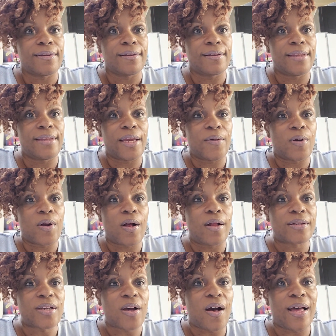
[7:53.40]
they were
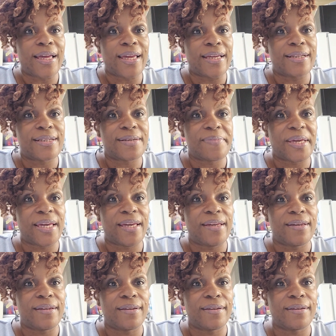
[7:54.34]
all talking to
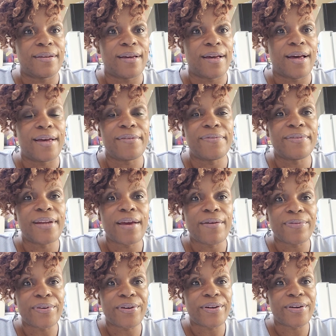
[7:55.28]
me? I've
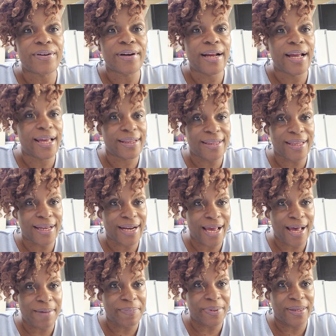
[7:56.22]
never had that
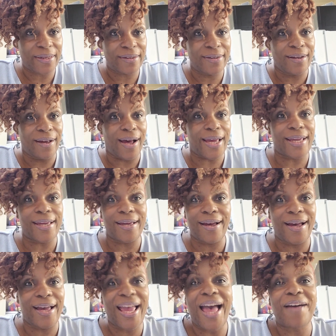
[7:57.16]
happen. I
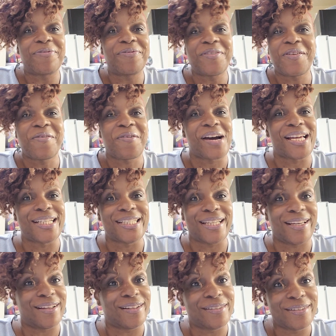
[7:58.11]
have no
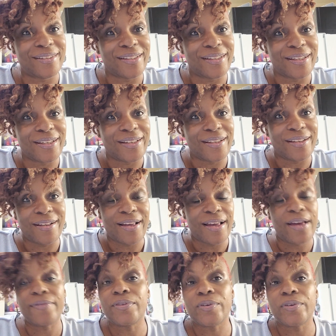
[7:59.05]
idea. I have